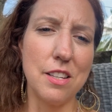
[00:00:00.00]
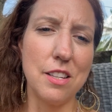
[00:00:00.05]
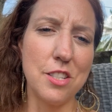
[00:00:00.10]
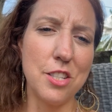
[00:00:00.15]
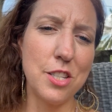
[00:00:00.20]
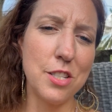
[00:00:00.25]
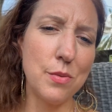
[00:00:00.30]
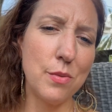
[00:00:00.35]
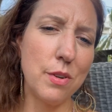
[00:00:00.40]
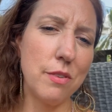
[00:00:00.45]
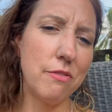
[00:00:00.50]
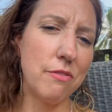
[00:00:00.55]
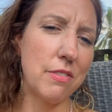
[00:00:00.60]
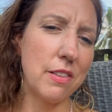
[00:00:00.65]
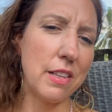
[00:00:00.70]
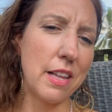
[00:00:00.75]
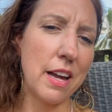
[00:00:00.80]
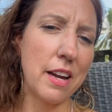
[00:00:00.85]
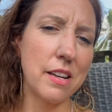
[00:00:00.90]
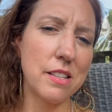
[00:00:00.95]
Just
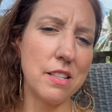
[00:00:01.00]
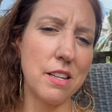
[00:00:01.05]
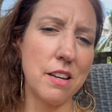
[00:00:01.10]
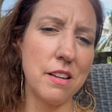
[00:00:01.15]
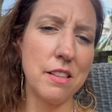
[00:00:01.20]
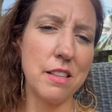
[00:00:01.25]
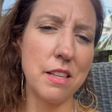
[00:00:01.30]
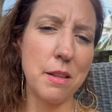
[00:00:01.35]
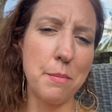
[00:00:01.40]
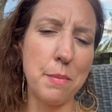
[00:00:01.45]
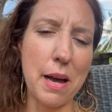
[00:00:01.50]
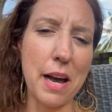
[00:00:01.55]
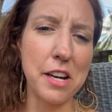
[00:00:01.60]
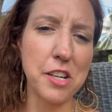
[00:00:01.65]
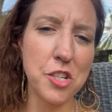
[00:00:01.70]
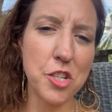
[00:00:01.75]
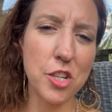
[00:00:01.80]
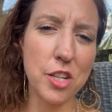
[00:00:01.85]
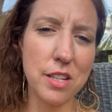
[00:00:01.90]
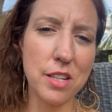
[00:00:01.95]
reflect on the
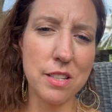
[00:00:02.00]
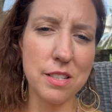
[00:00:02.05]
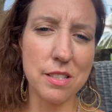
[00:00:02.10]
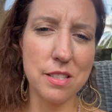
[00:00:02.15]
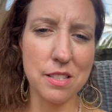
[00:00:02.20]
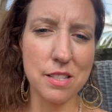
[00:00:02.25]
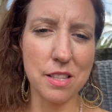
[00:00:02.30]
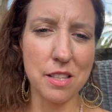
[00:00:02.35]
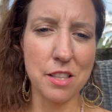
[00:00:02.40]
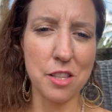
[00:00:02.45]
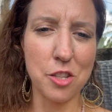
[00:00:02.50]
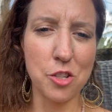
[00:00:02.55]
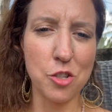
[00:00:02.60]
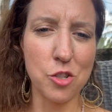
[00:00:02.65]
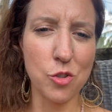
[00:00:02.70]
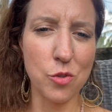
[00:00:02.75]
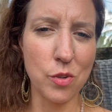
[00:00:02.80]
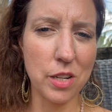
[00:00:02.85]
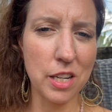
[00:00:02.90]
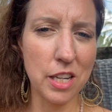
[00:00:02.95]
passions and the
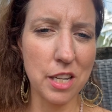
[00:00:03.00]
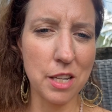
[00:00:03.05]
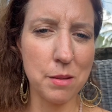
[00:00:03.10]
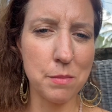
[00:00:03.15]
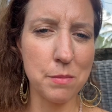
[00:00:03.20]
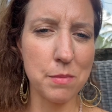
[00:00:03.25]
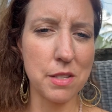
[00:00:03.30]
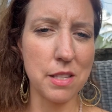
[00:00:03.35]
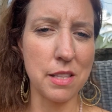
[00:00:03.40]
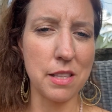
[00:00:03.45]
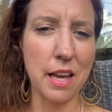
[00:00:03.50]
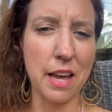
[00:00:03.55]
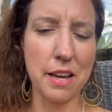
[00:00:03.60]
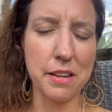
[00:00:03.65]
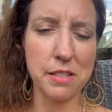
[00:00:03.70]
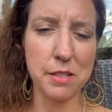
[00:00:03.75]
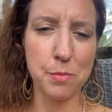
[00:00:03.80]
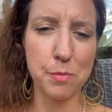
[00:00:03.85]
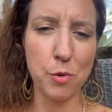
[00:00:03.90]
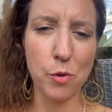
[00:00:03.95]
dreams and
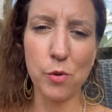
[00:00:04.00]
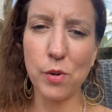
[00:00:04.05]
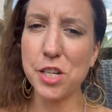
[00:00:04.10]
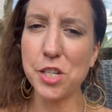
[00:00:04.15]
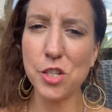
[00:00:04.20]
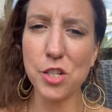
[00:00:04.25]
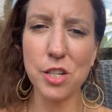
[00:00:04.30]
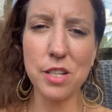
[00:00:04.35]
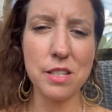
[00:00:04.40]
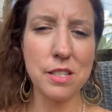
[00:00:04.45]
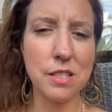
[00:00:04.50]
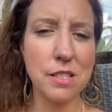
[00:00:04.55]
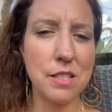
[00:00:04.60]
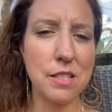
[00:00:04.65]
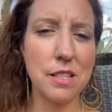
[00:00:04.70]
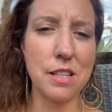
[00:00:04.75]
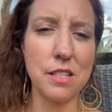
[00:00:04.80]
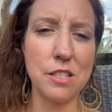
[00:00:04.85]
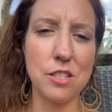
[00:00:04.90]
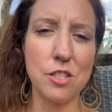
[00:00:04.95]

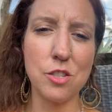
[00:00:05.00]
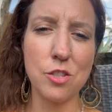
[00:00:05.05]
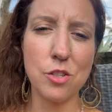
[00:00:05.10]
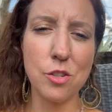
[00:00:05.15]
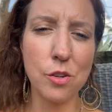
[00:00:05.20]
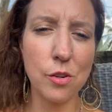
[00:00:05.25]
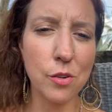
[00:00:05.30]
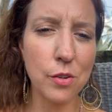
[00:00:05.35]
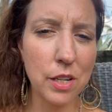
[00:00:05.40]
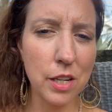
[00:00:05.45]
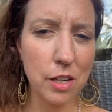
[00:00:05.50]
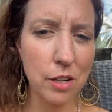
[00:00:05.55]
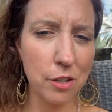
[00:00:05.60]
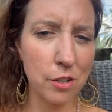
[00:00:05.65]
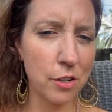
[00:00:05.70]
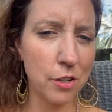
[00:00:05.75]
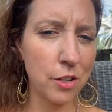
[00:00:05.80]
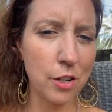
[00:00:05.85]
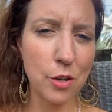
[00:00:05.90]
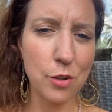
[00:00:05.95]
aspirations that stir
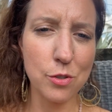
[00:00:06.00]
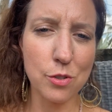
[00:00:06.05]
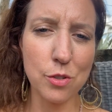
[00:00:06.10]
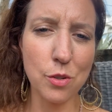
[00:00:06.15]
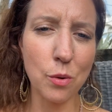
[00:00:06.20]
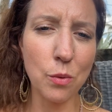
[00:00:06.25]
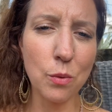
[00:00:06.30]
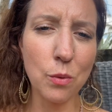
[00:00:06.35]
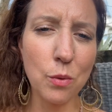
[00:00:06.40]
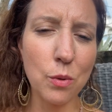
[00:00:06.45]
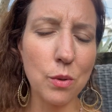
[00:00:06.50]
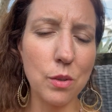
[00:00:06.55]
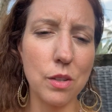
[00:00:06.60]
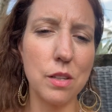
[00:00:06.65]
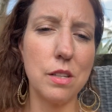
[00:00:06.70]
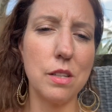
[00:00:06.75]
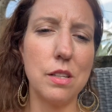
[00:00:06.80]
your soul.